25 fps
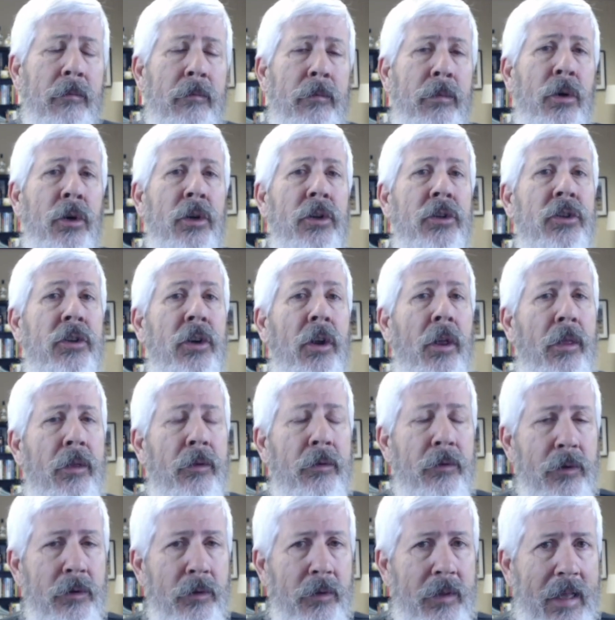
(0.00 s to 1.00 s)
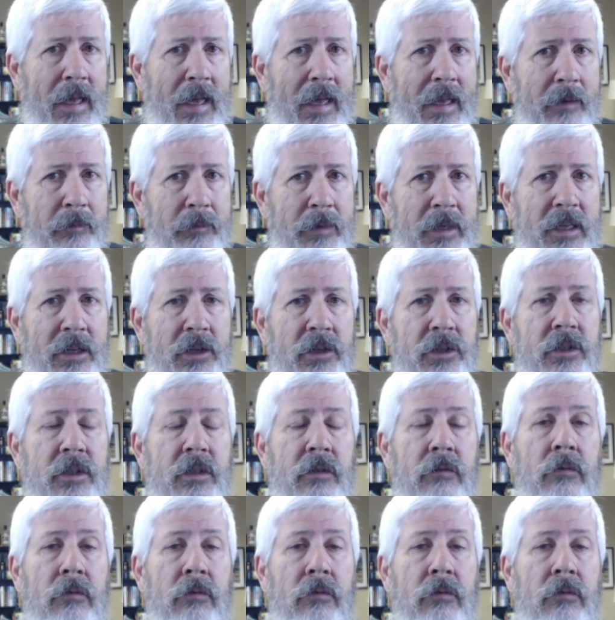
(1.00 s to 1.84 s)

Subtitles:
push through that, because the